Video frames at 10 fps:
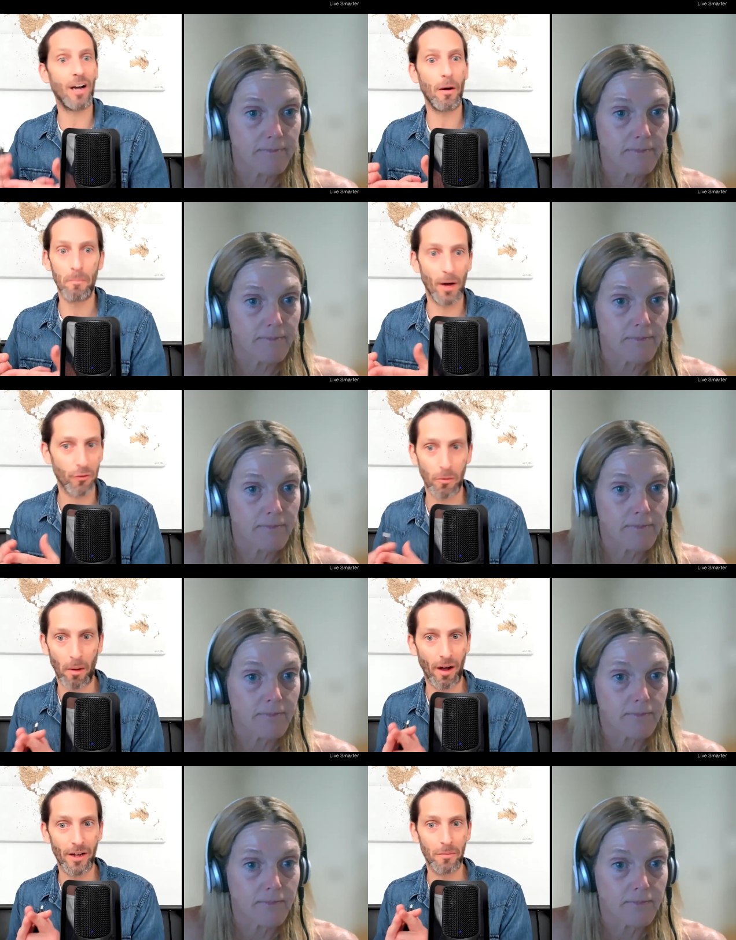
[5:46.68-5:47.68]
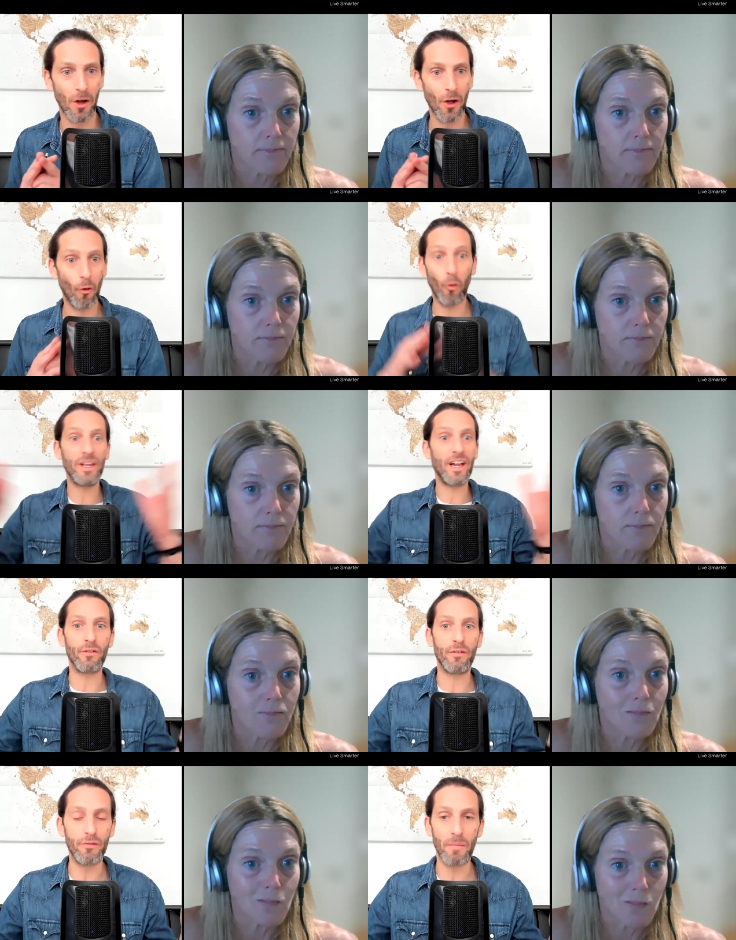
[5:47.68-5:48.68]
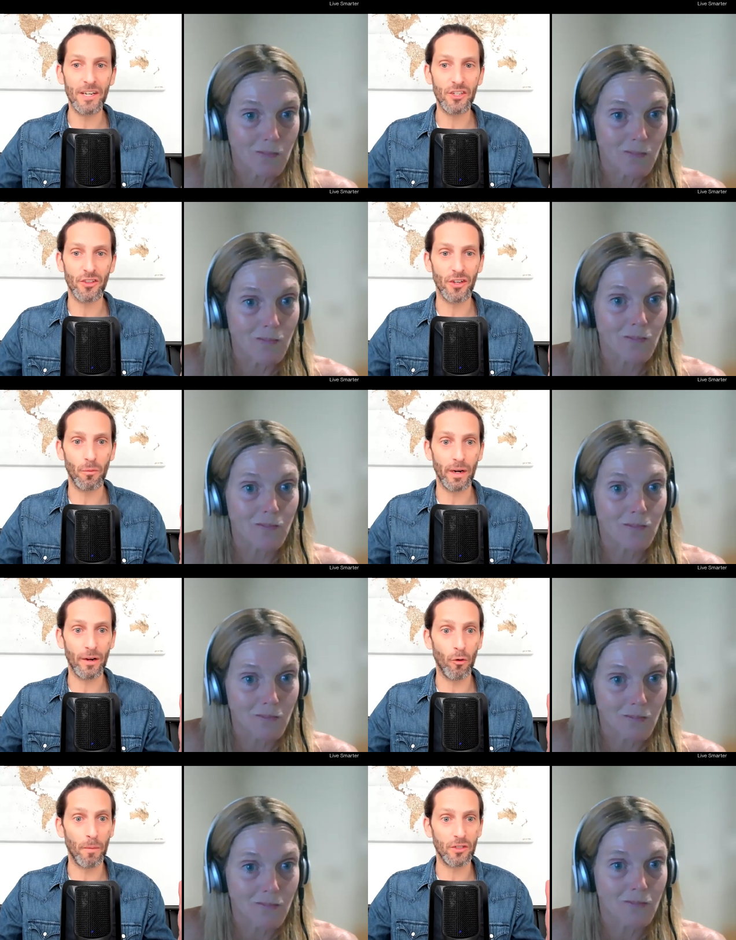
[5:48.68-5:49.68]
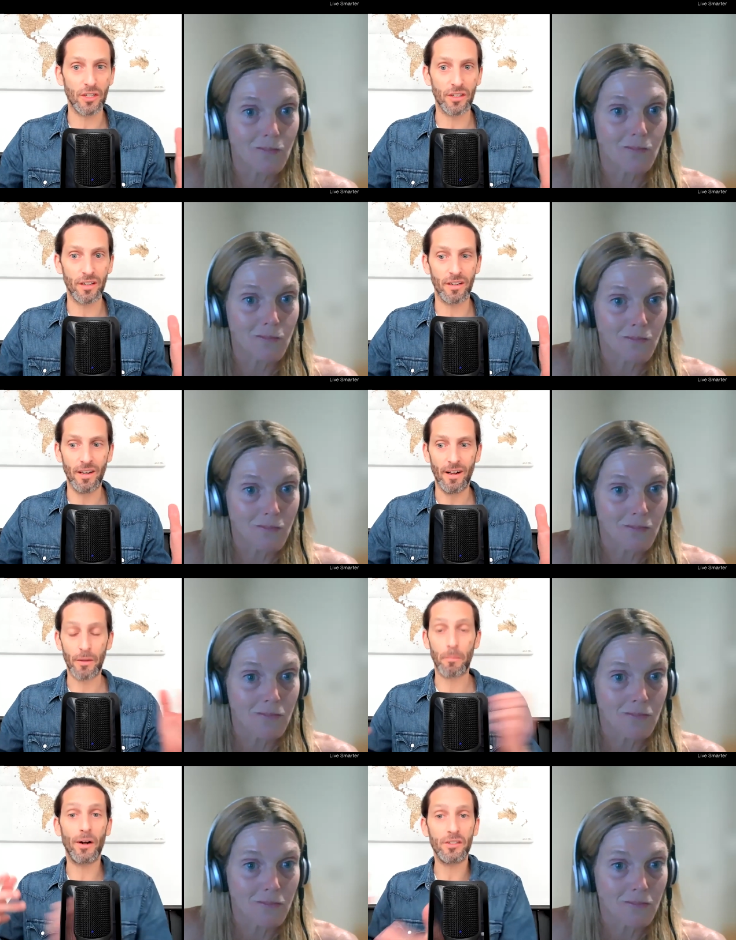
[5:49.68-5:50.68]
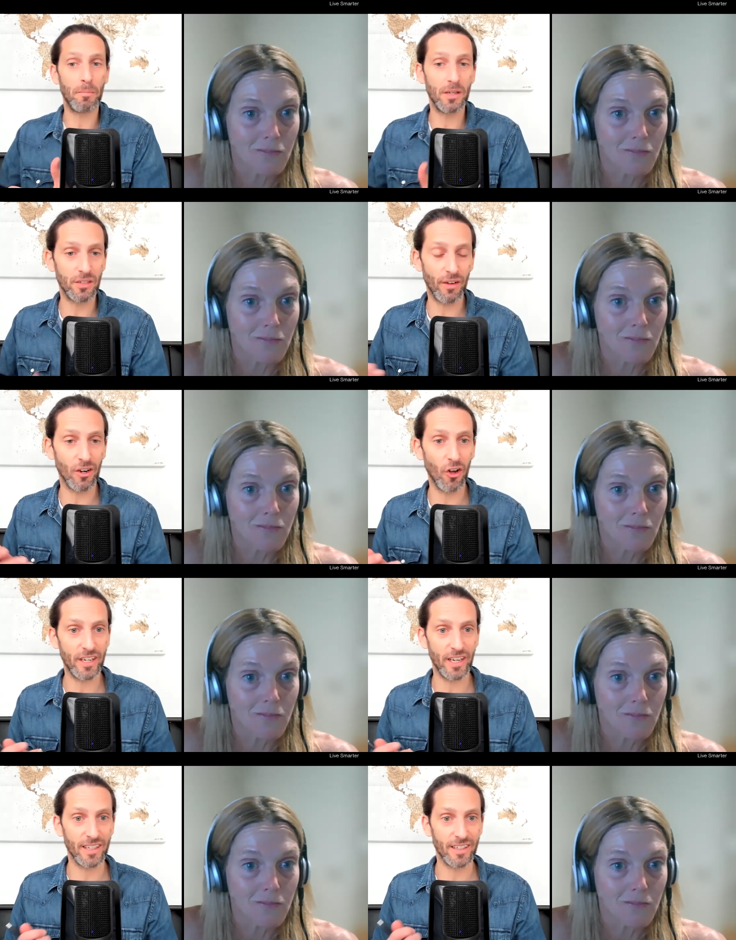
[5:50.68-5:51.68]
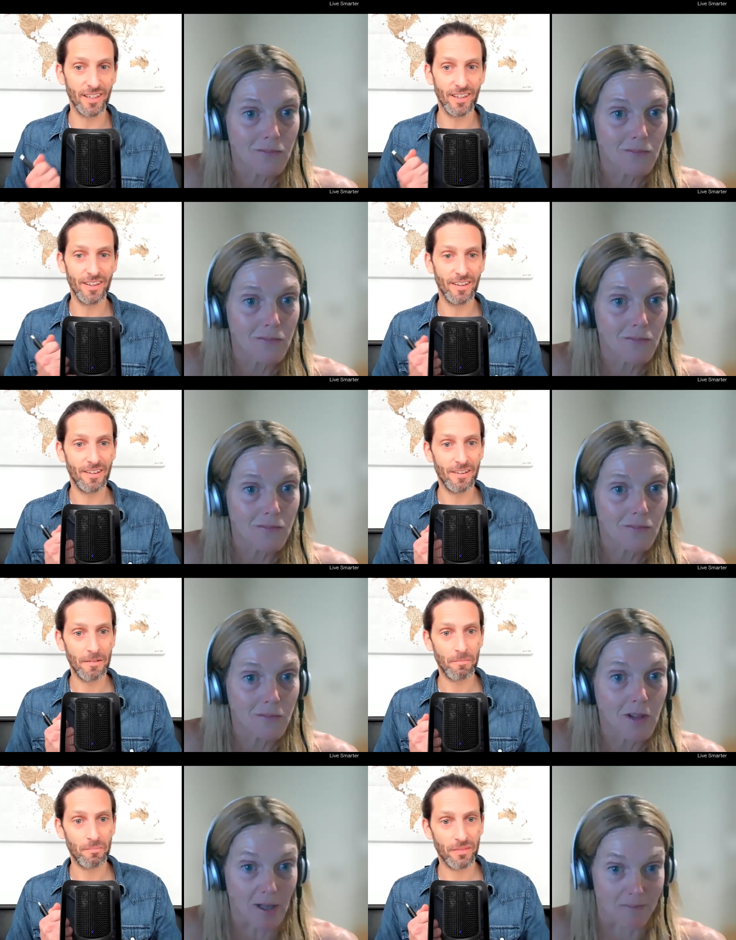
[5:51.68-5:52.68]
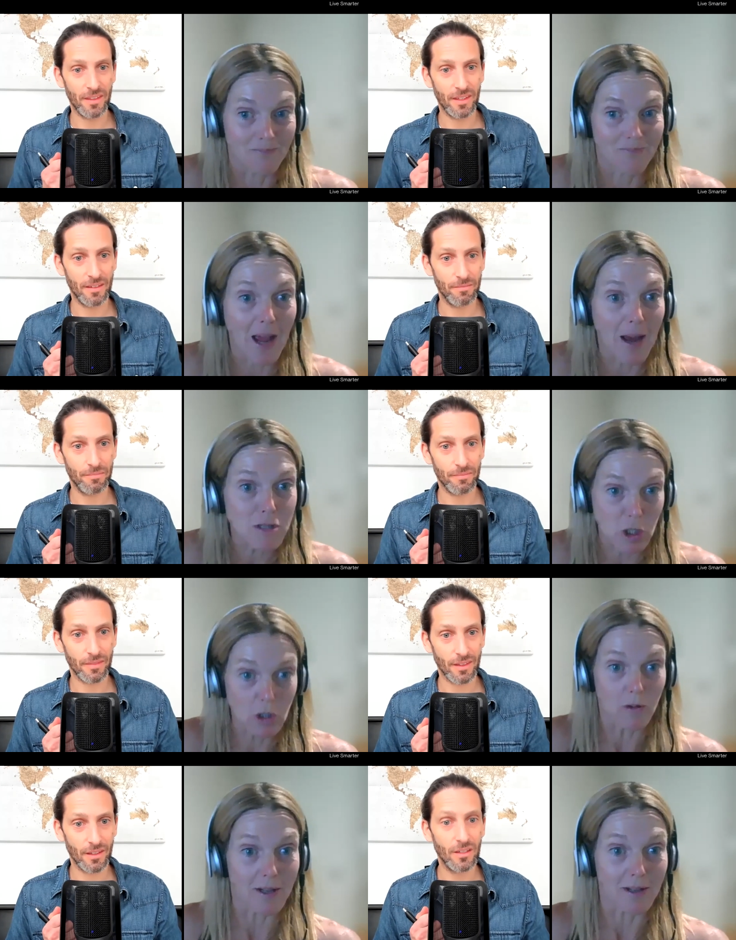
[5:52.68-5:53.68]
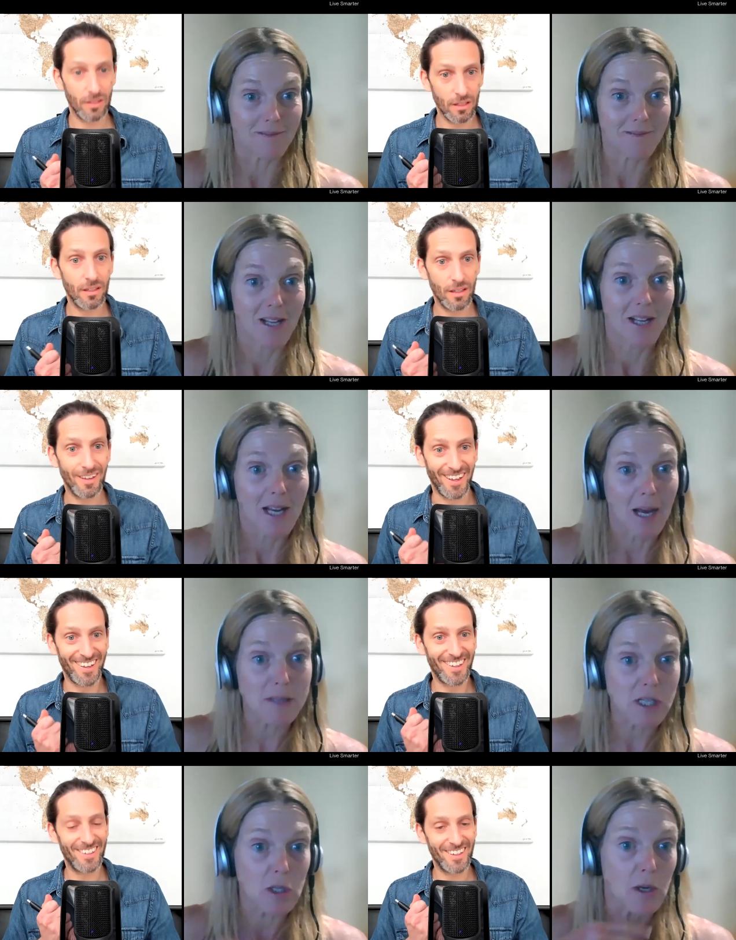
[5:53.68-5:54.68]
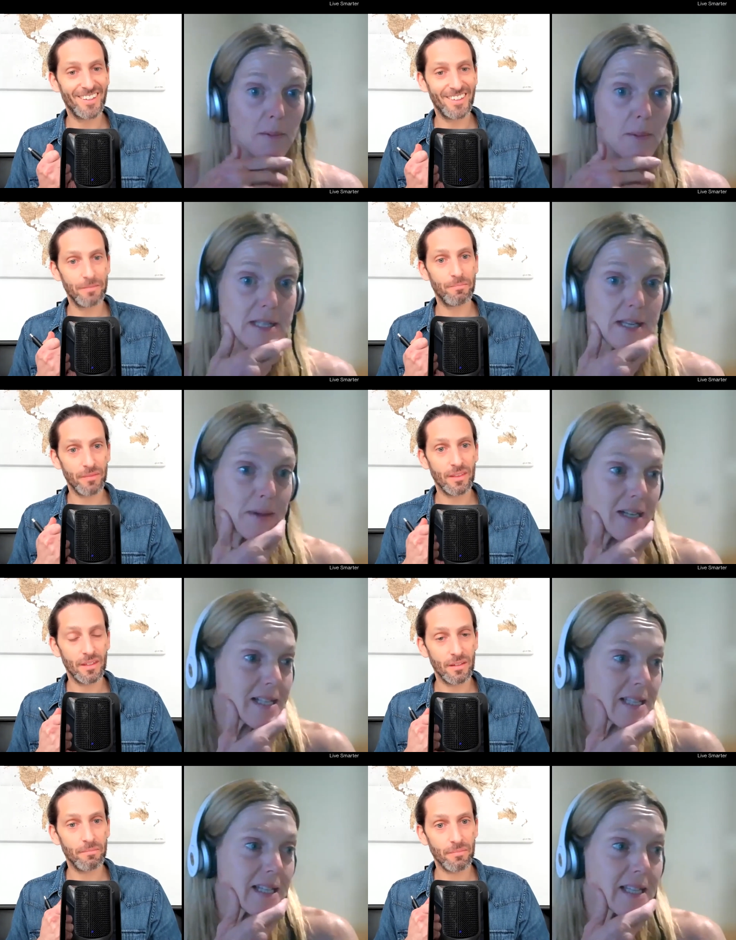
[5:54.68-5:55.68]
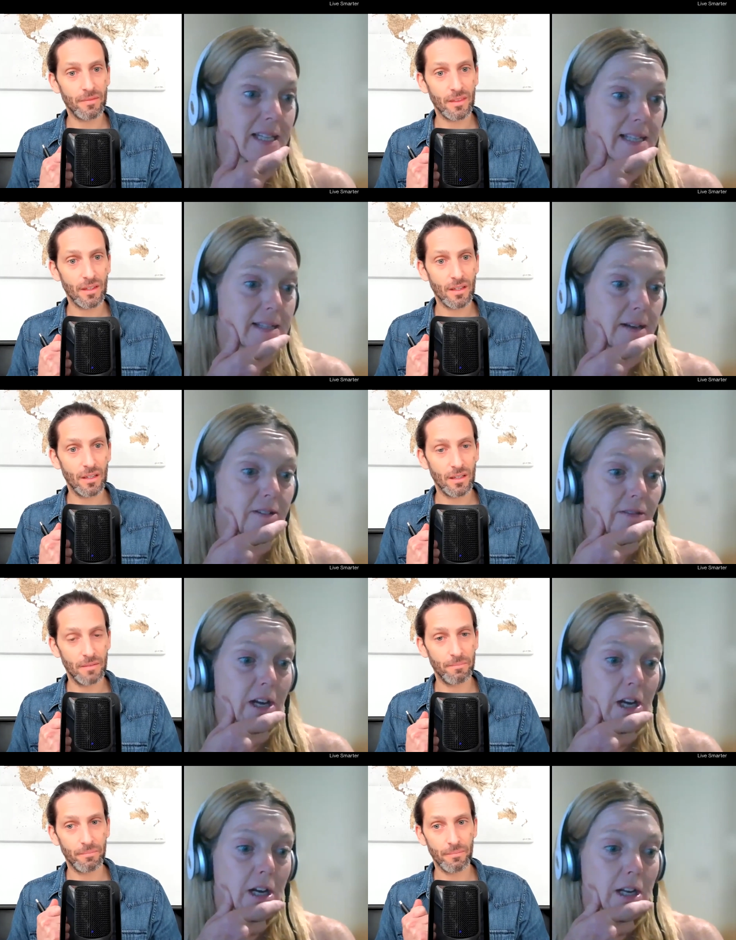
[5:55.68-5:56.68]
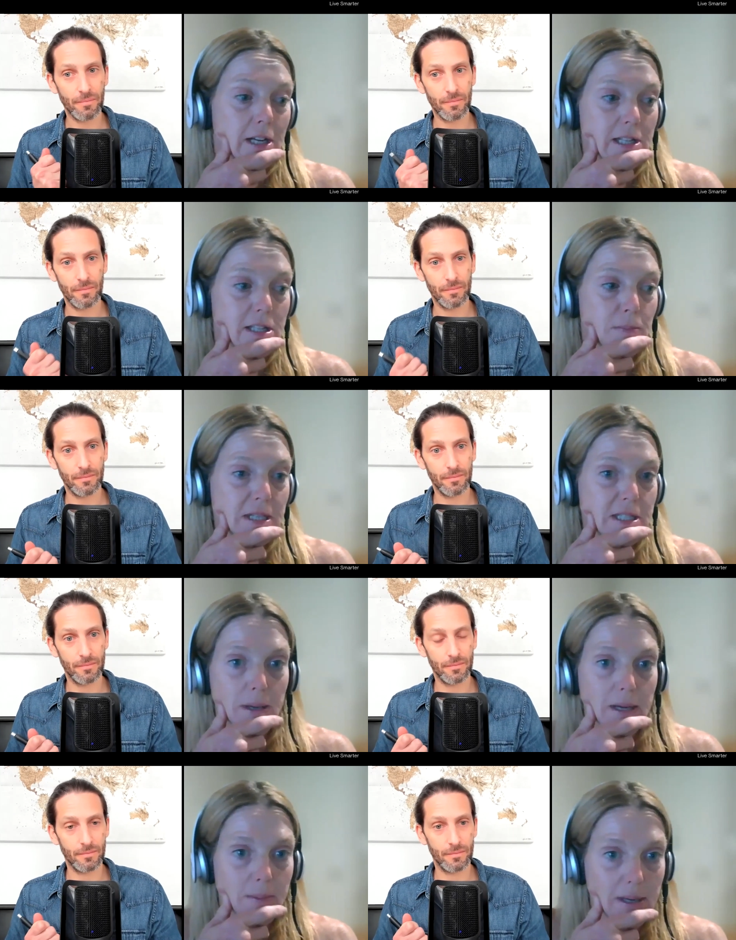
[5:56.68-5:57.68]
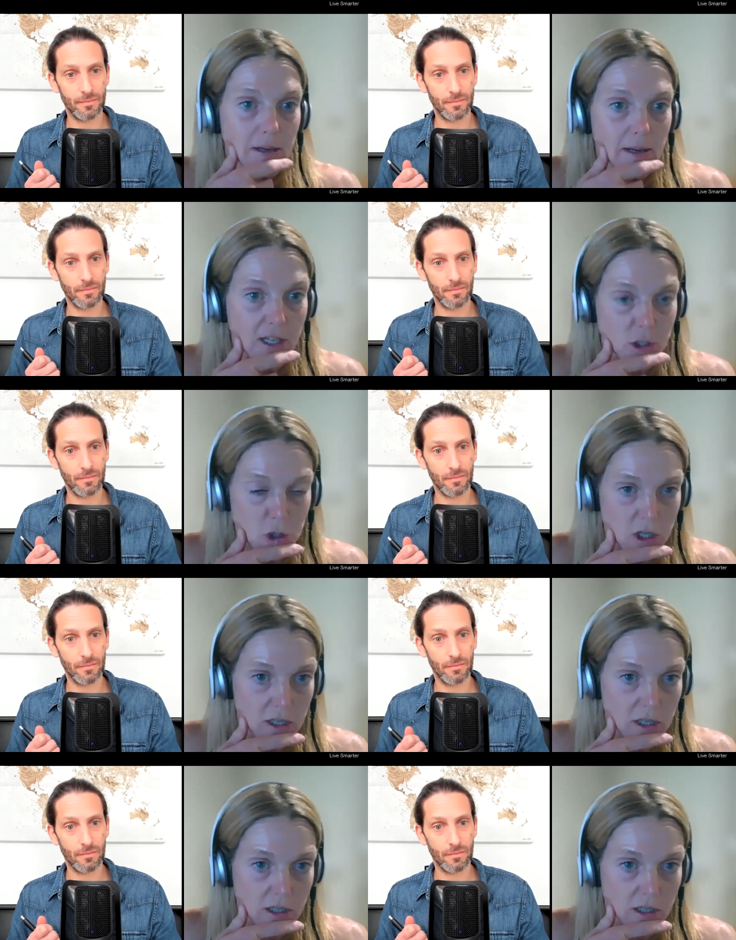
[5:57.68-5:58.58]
Speaker 1: gut microbiome, all the other information that we're almost at the, the precipice of unlocking?
Speaker 2: Yeah, Absolutely. Absolutely, because I mean, it's like things of you know, the big debate about estrogen